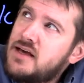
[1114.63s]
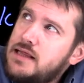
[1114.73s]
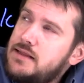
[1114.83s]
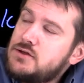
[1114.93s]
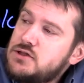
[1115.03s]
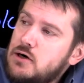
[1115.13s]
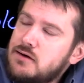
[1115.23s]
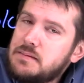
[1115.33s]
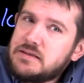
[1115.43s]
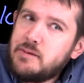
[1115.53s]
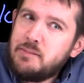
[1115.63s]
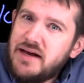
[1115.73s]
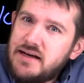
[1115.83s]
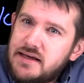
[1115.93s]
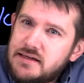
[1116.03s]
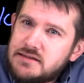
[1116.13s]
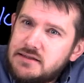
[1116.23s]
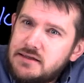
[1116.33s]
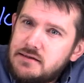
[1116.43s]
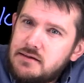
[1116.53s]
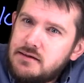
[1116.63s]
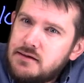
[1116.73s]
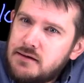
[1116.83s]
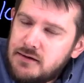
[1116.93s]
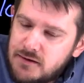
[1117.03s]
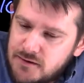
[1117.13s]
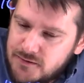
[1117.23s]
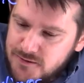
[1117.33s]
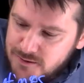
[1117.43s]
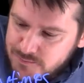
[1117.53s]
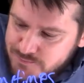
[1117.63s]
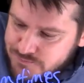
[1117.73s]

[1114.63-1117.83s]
there's an argument to be made against it. You